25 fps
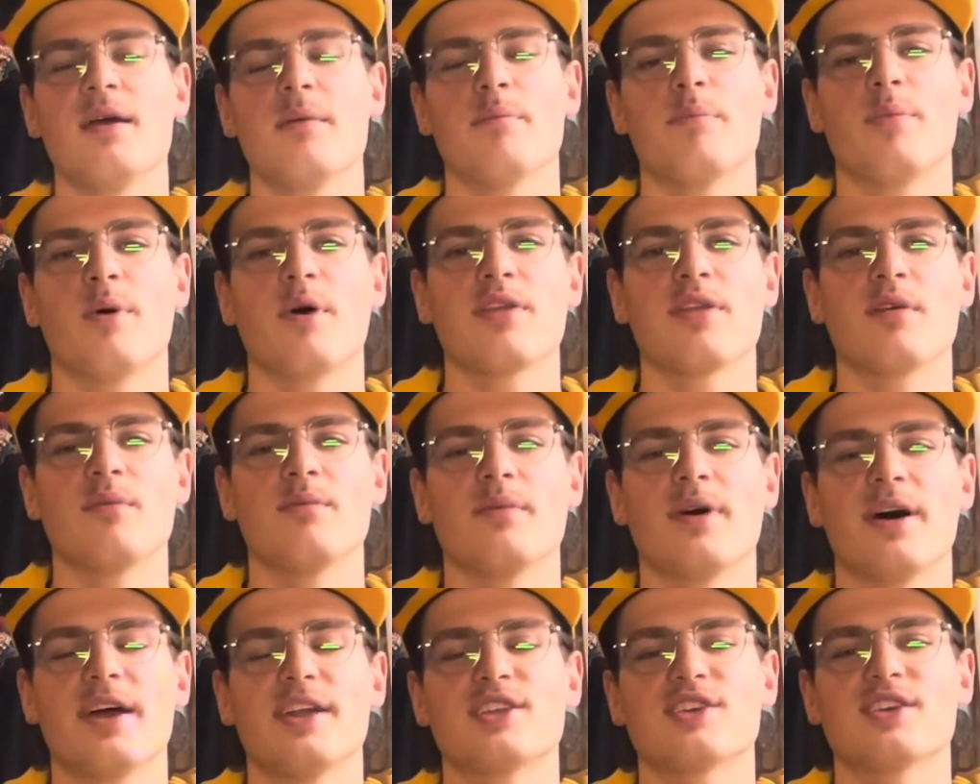Both of
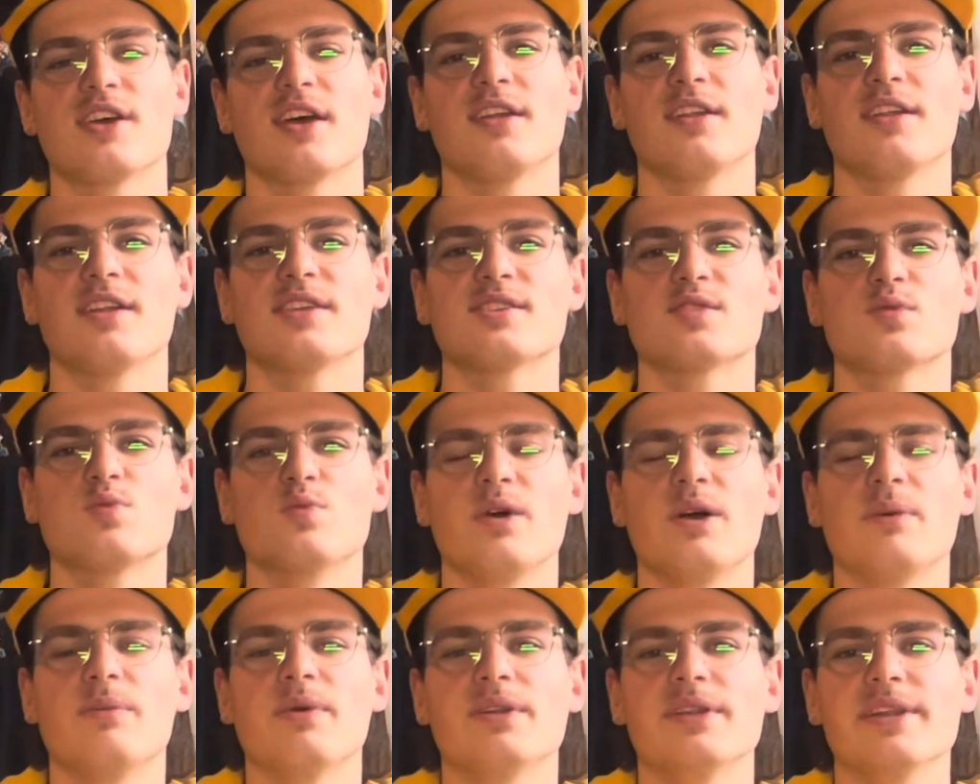my channels
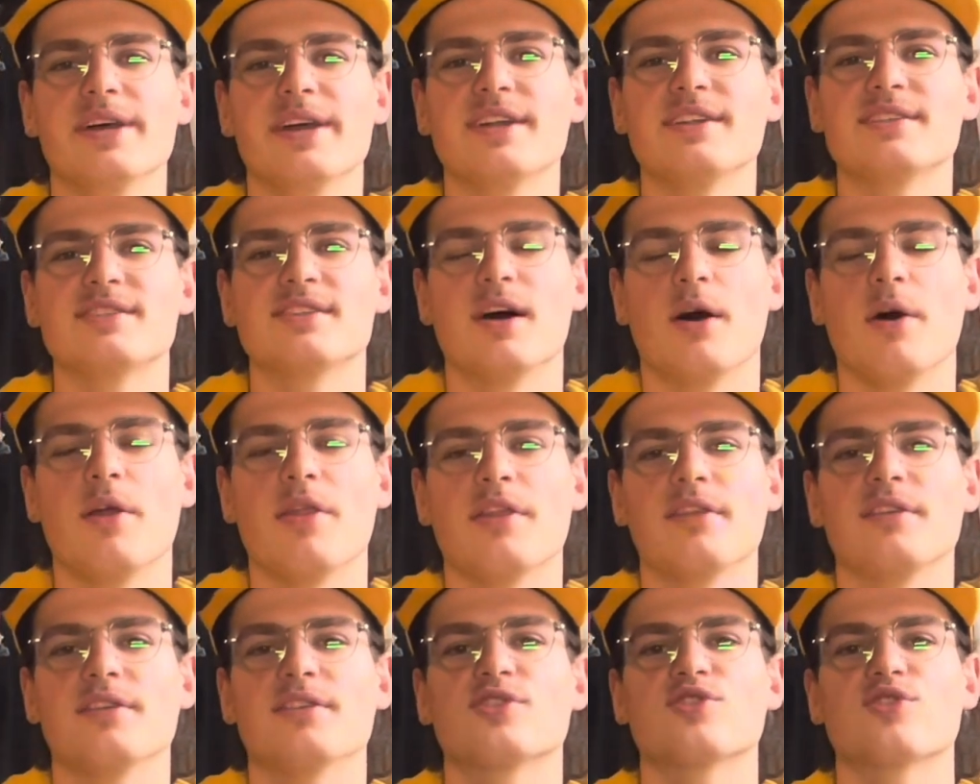we will link down
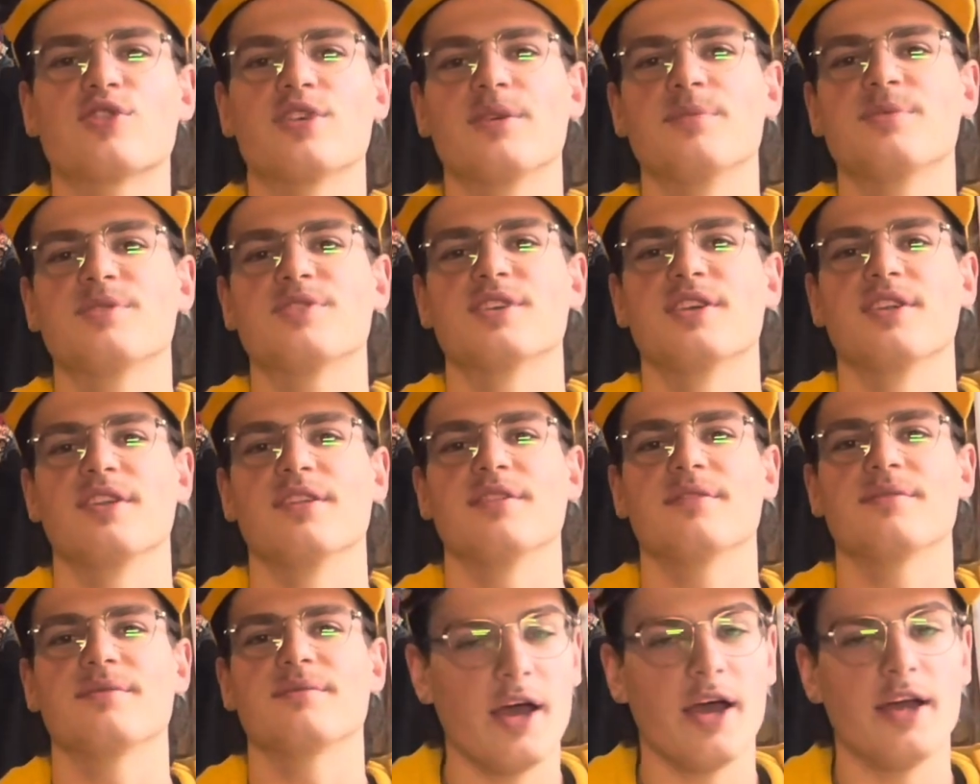in the
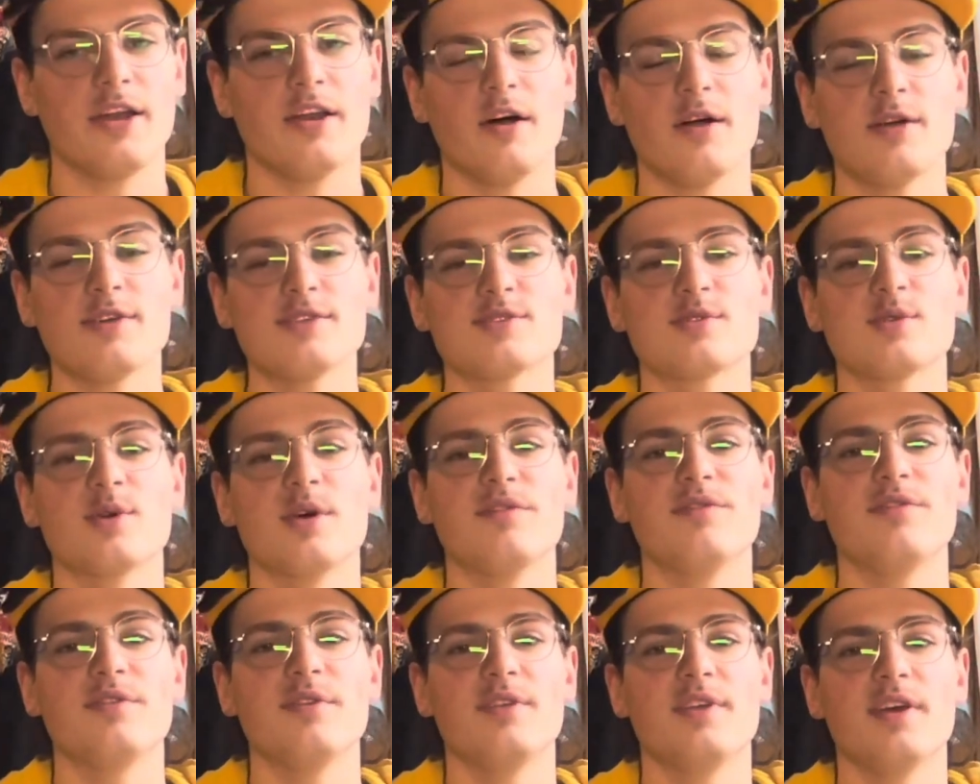description. And also,
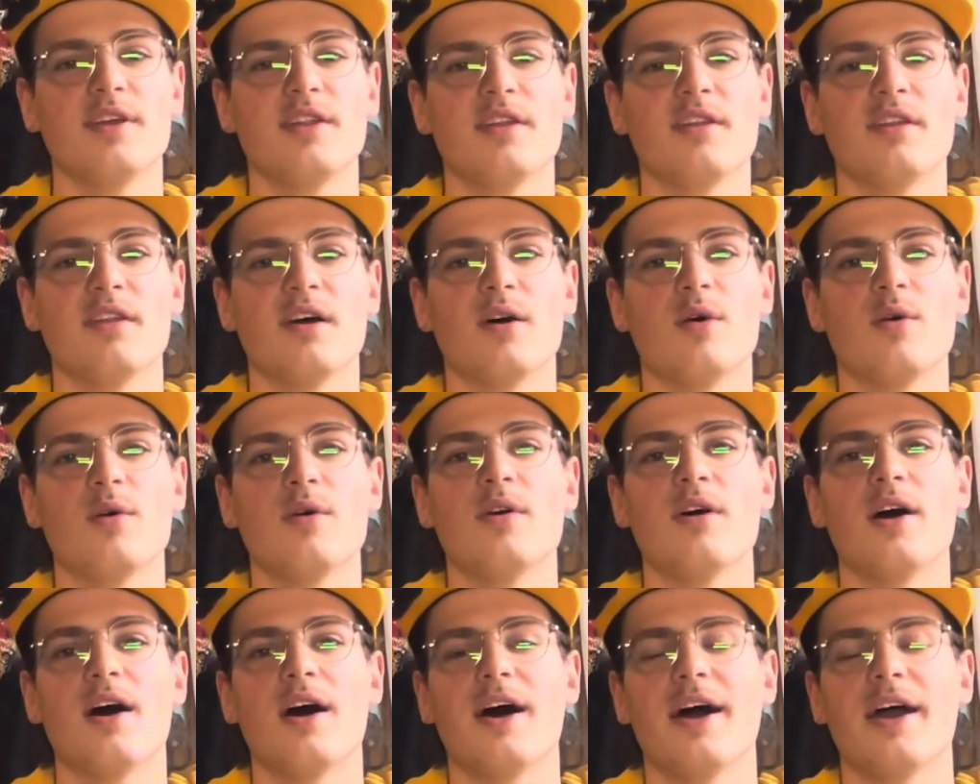if you didn't
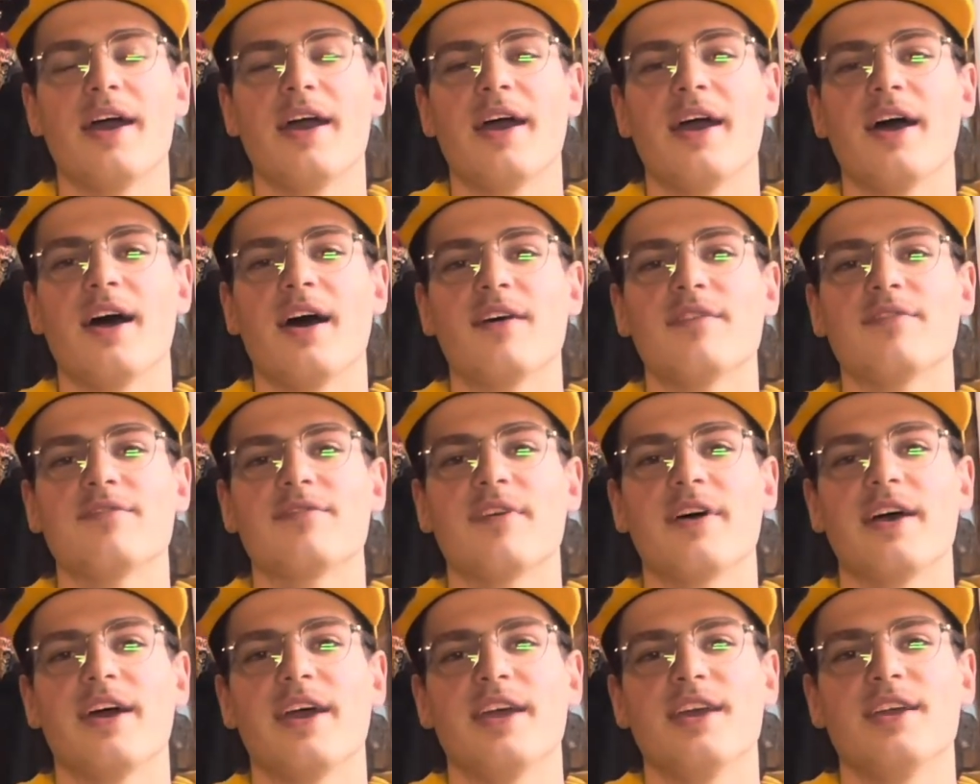know, I have
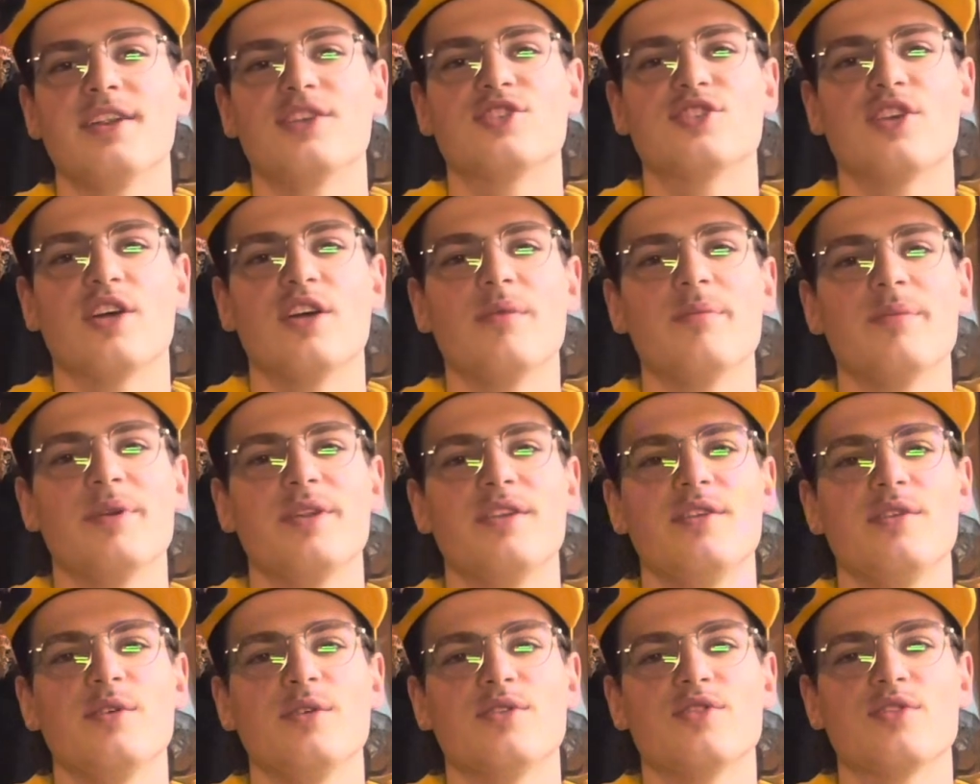a
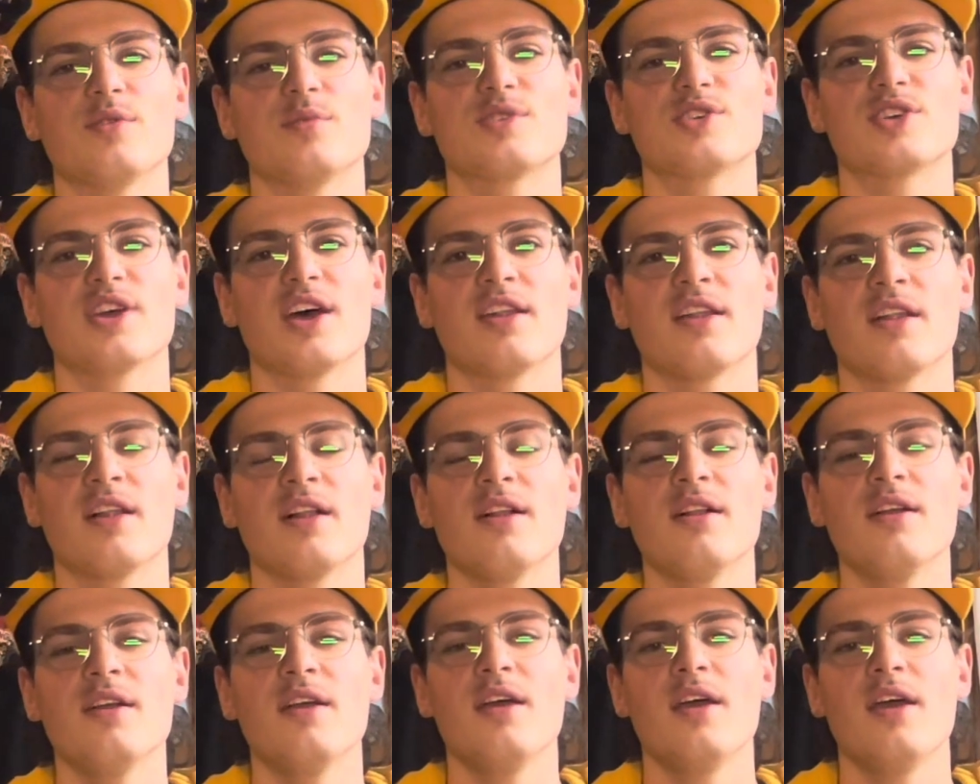German YouTube
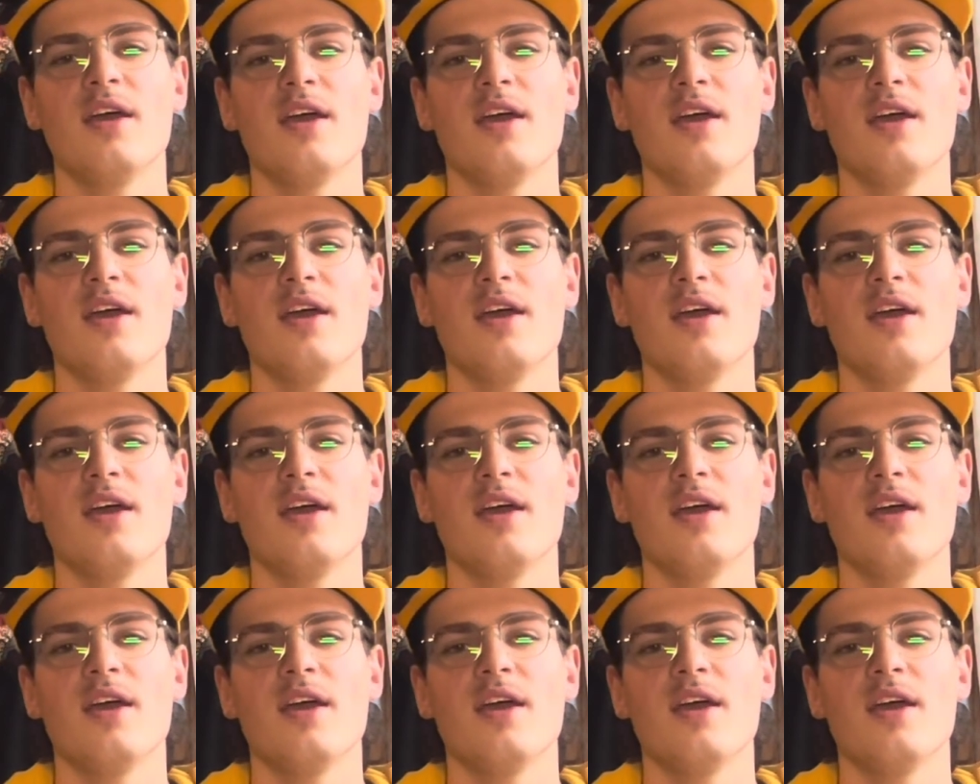channel.